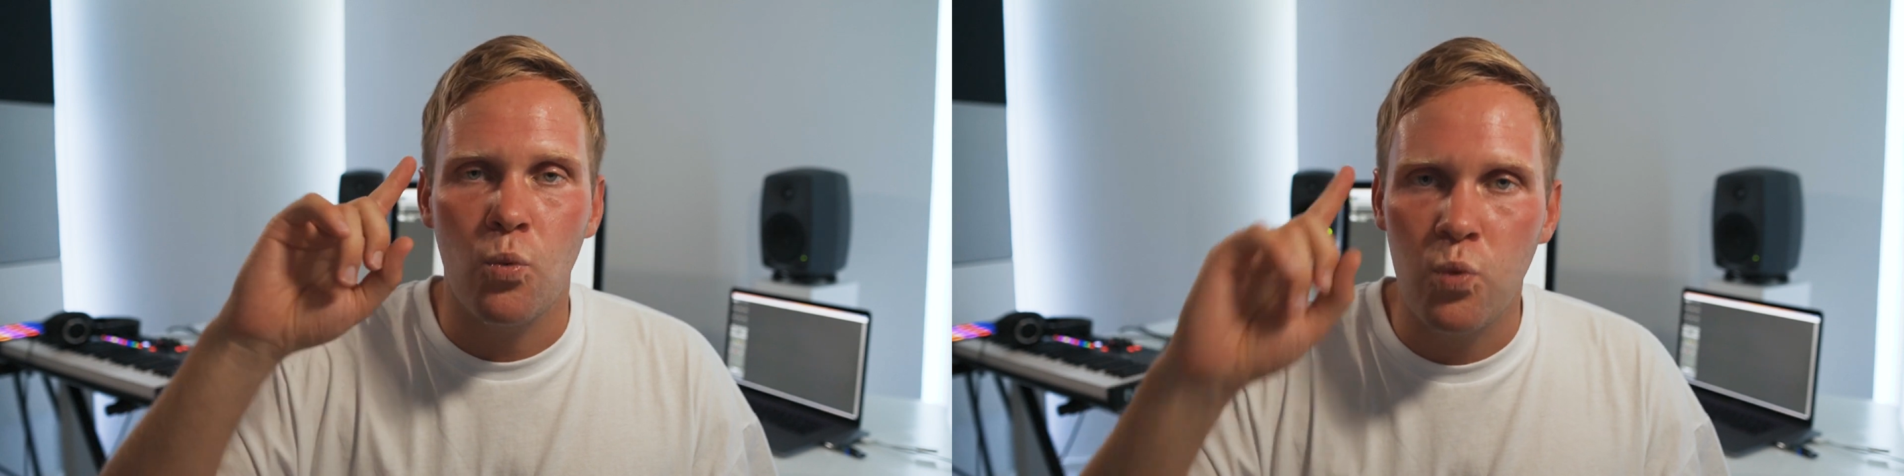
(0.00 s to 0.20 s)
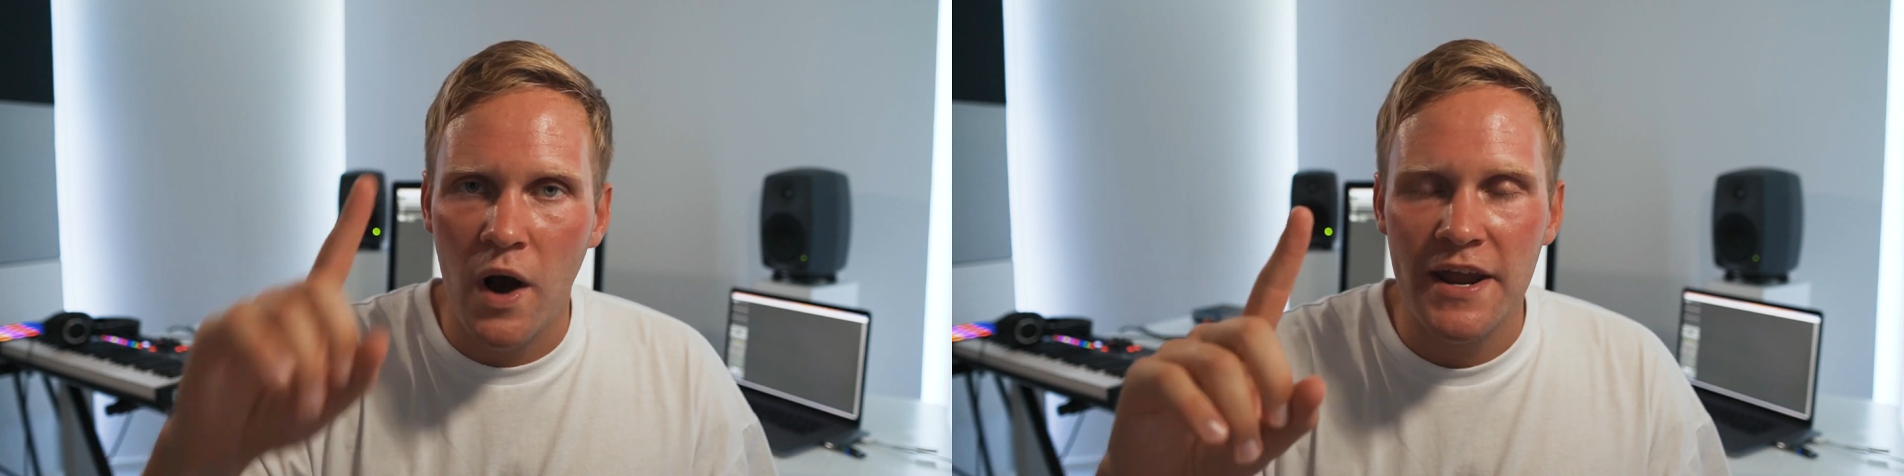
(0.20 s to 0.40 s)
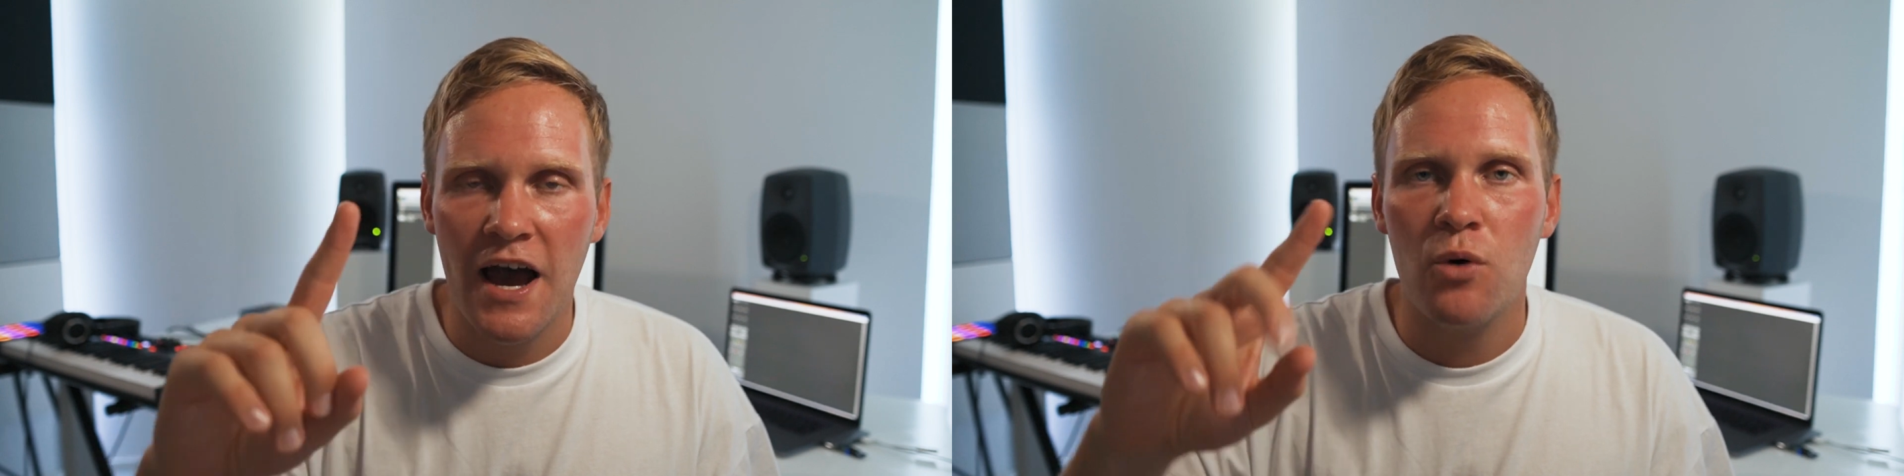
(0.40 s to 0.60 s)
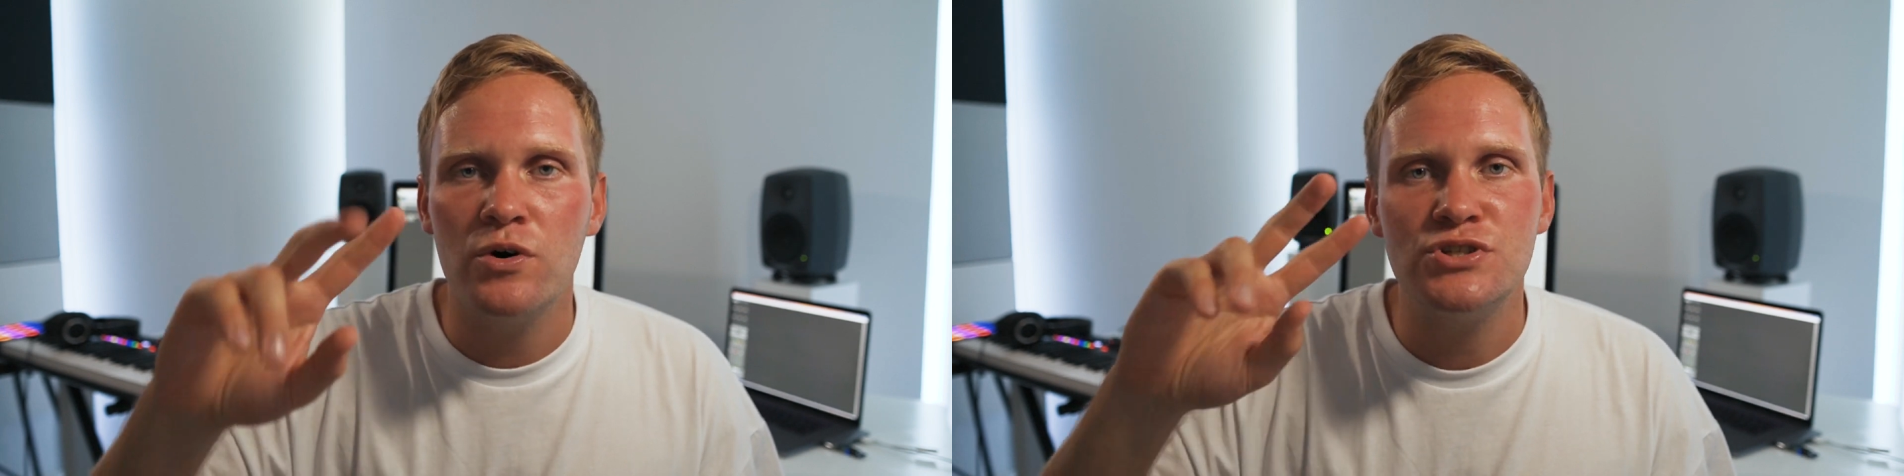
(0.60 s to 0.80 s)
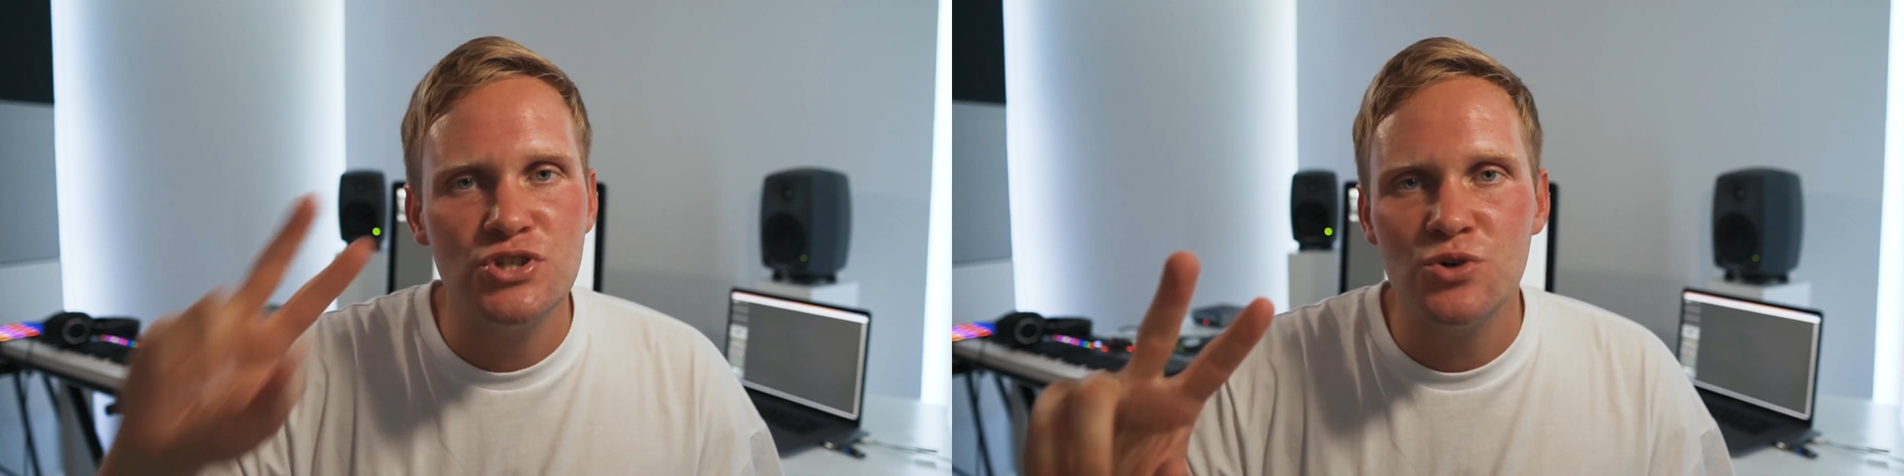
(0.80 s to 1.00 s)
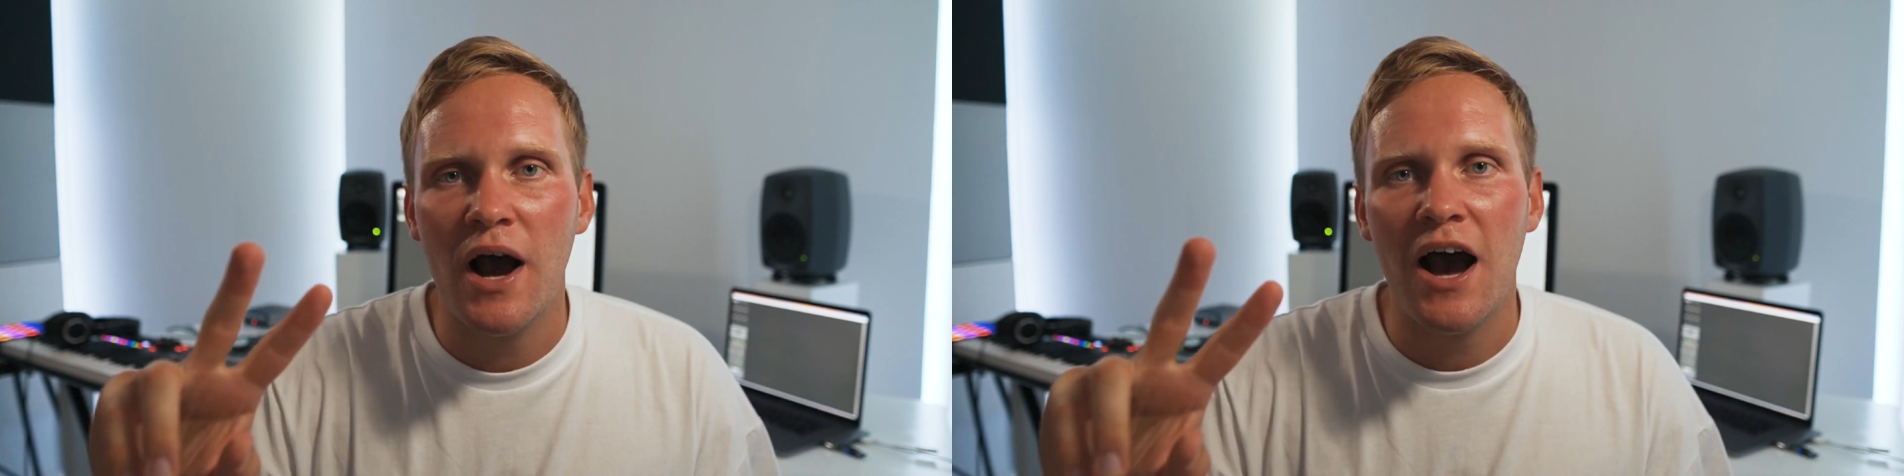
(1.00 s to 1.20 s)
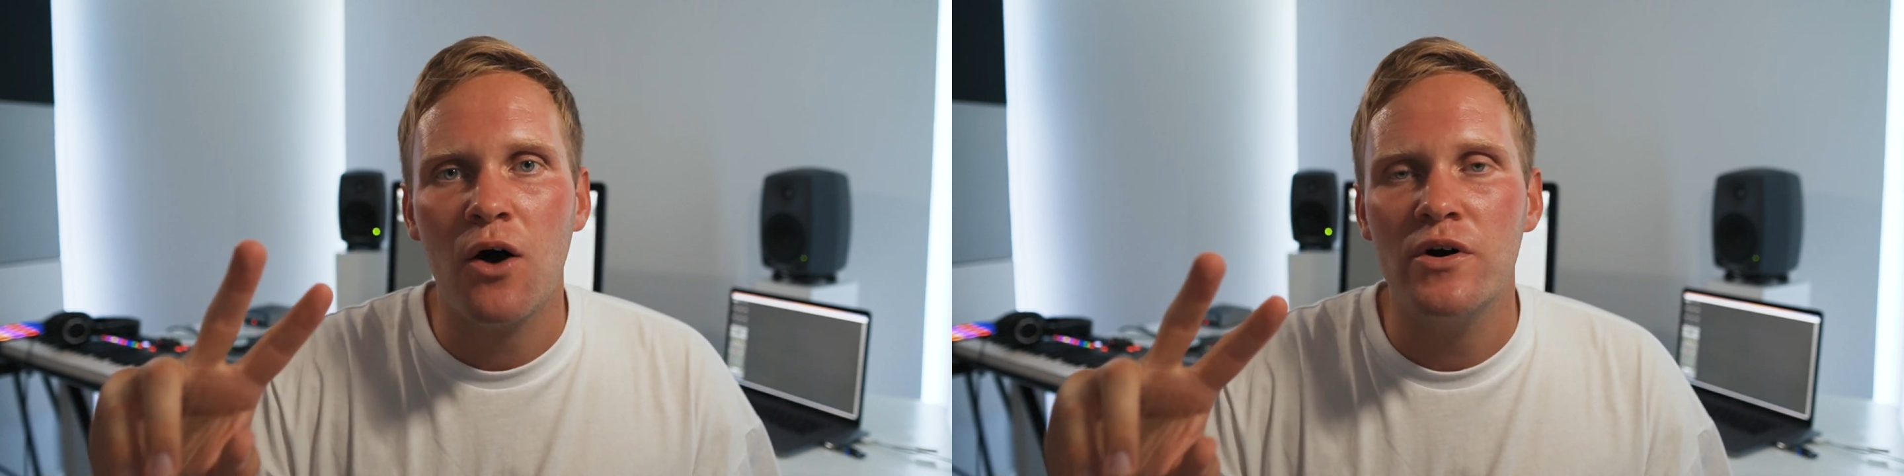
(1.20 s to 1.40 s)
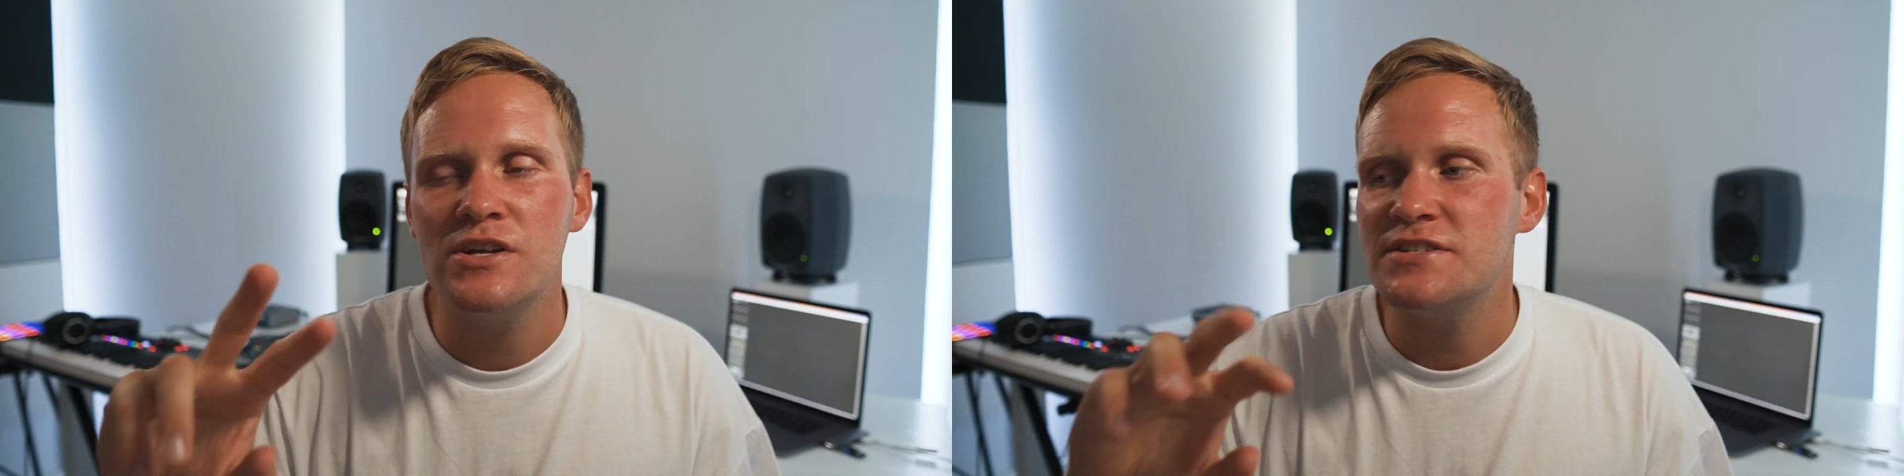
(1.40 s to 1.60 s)
1 hour, 2
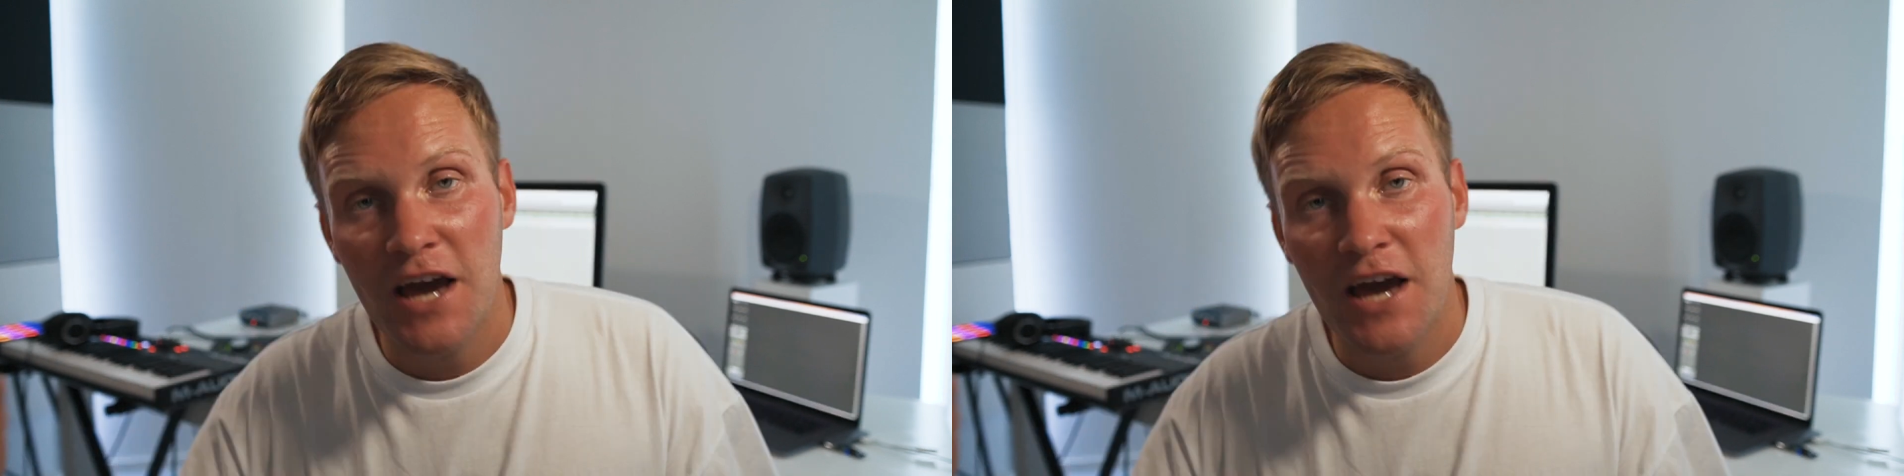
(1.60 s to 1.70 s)
hours,